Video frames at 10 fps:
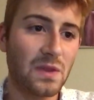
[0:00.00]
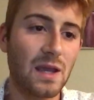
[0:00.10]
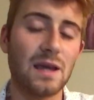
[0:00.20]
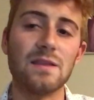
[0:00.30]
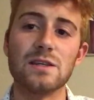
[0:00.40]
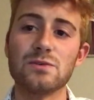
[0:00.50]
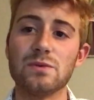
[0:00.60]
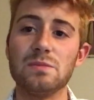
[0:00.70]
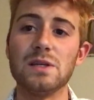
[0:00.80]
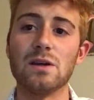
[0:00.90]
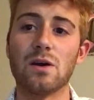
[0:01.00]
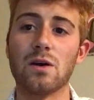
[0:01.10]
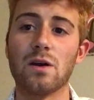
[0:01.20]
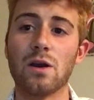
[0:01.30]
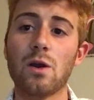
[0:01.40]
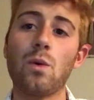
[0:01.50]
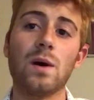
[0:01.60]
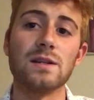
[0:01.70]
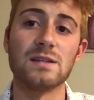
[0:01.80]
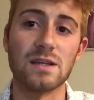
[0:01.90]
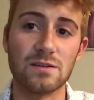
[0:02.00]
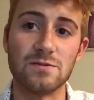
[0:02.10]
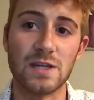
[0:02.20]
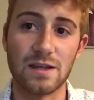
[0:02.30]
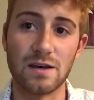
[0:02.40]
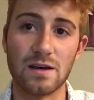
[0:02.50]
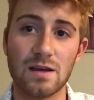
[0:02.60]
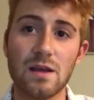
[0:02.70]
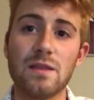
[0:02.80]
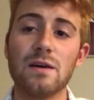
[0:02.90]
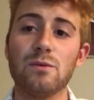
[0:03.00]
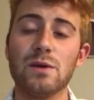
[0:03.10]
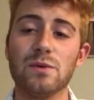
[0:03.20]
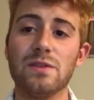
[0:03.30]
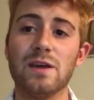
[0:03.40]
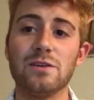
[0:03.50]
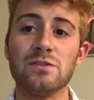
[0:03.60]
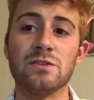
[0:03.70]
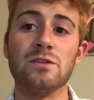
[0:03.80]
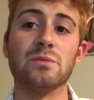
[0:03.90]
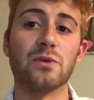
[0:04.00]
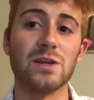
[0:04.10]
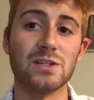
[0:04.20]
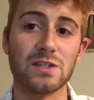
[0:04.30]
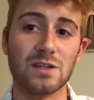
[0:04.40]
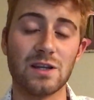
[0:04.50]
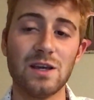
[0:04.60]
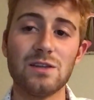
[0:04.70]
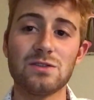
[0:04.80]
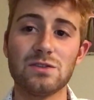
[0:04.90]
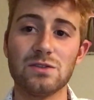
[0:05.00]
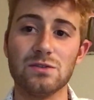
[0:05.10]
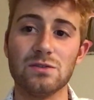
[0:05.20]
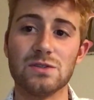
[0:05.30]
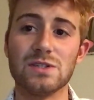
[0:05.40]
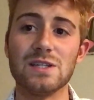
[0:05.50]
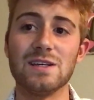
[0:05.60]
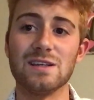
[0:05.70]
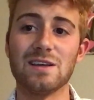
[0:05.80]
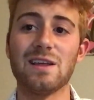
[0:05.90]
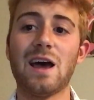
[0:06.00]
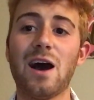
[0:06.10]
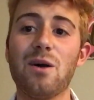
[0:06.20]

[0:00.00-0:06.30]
and this would be our quantitative data that we would then use enumeration to see how